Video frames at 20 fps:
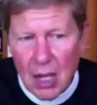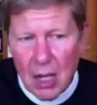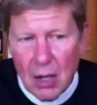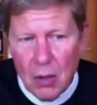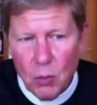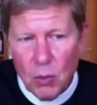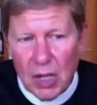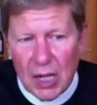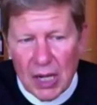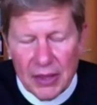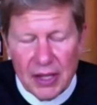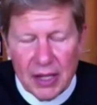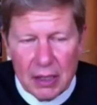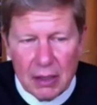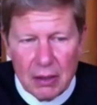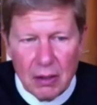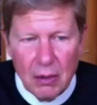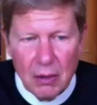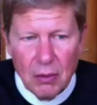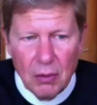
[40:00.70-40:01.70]
Well, I think
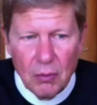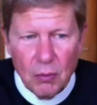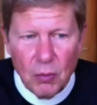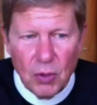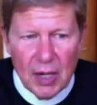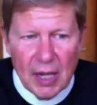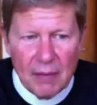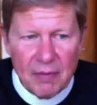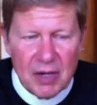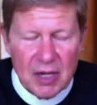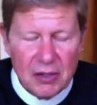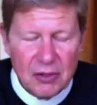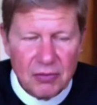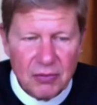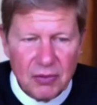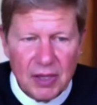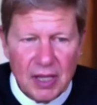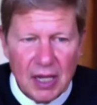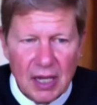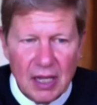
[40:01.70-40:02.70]
one evidence
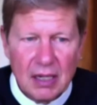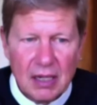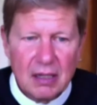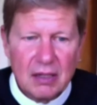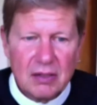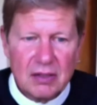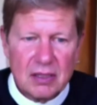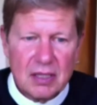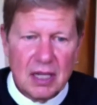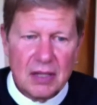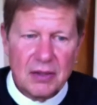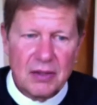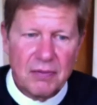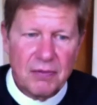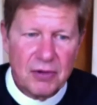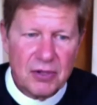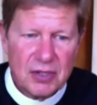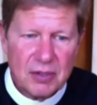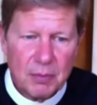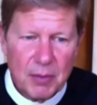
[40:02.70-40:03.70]
for that is that the
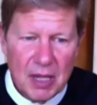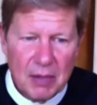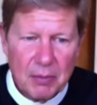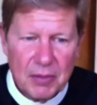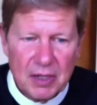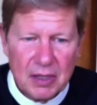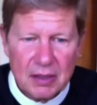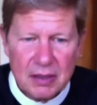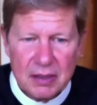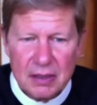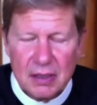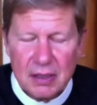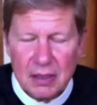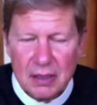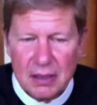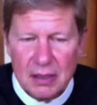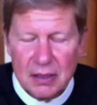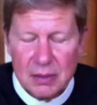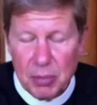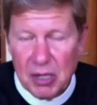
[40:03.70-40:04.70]
First Amendment
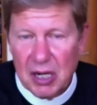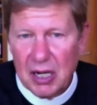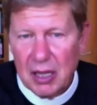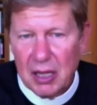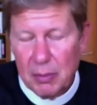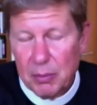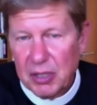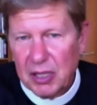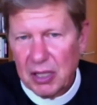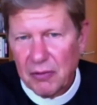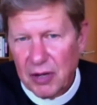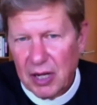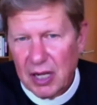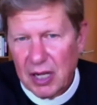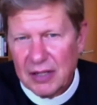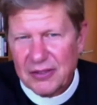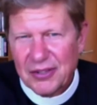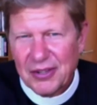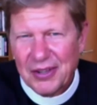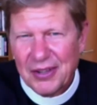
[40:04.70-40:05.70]
is part of the Bill of
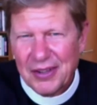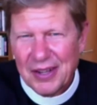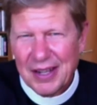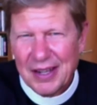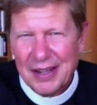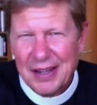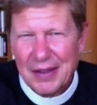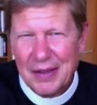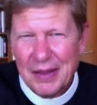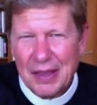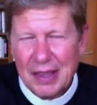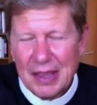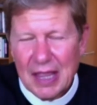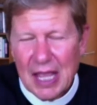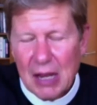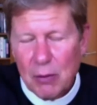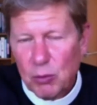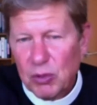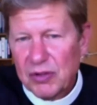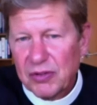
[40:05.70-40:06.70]
Rights.
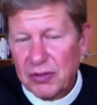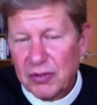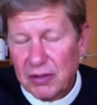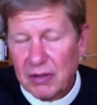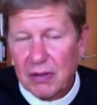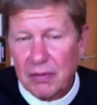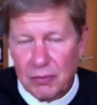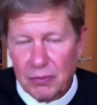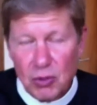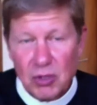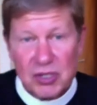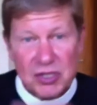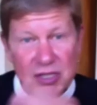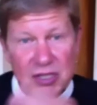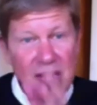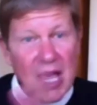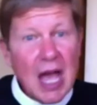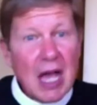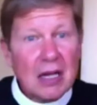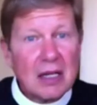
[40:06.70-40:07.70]
That was, of course,
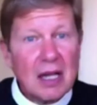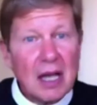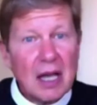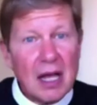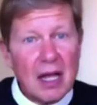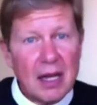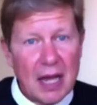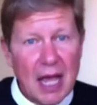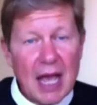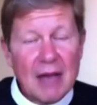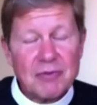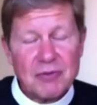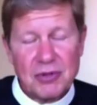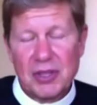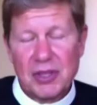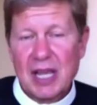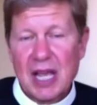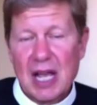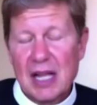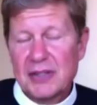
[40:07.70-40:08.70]
tacked on after
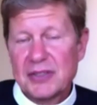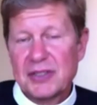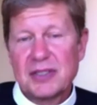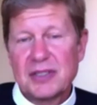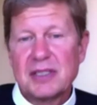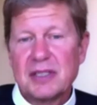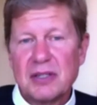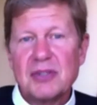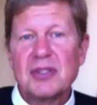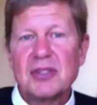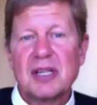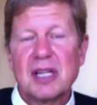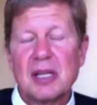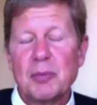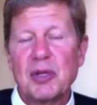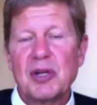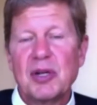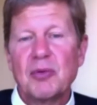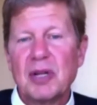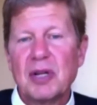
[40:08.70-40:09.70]
the Constitution had
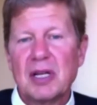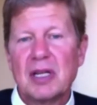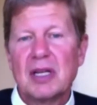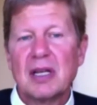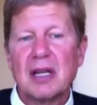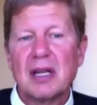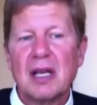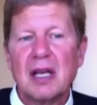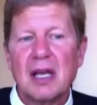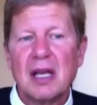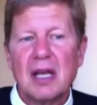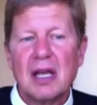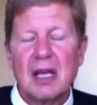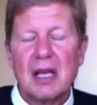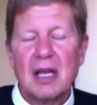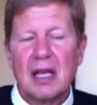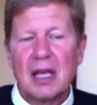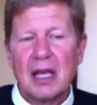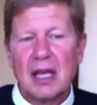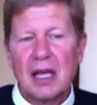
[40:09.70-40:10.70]
been written.
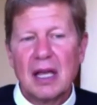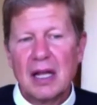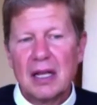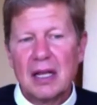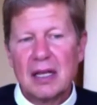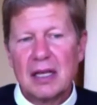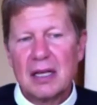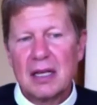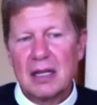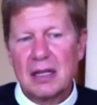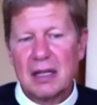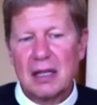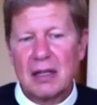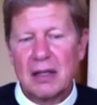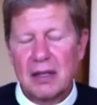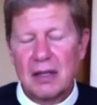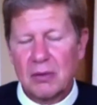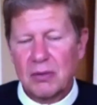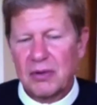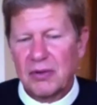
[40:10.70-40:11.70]
And
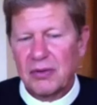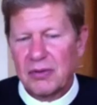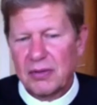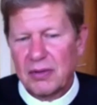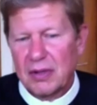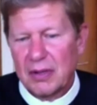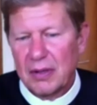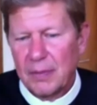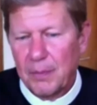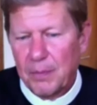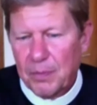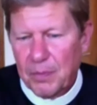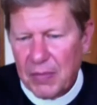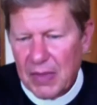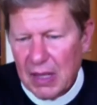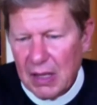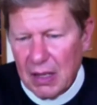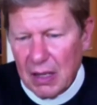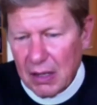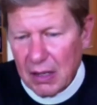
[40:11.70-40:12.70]
there was
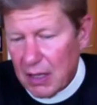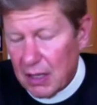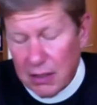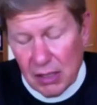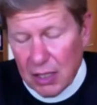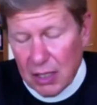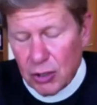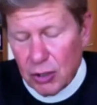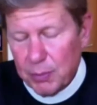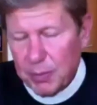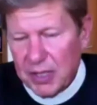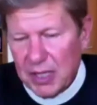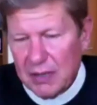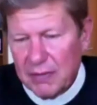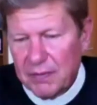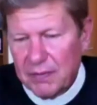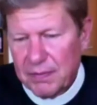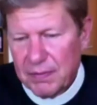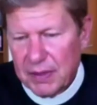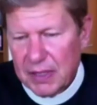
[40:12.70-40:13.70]
a good bit
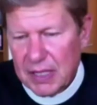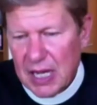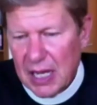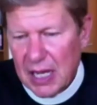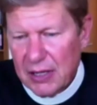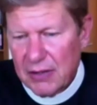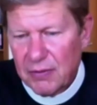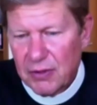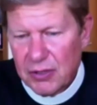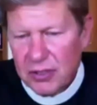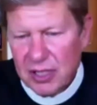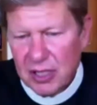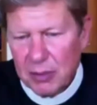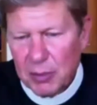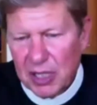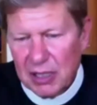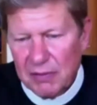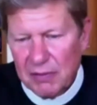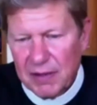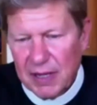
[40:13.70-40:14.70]
of controversy
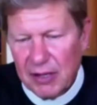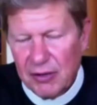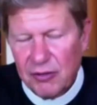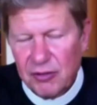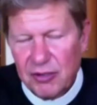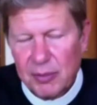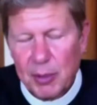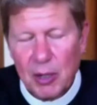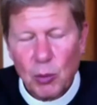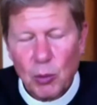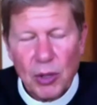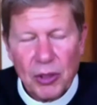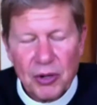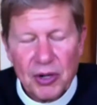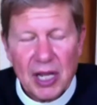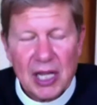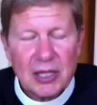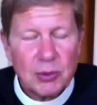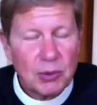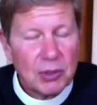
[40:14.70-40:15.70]
among the founders about whether or
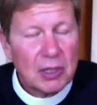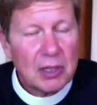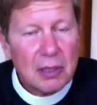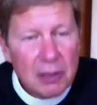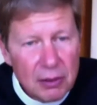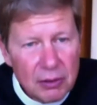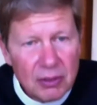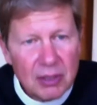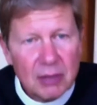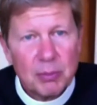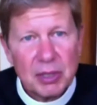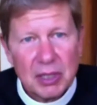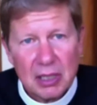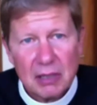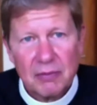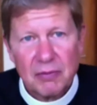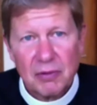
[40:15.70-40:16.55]
not to include a Bill of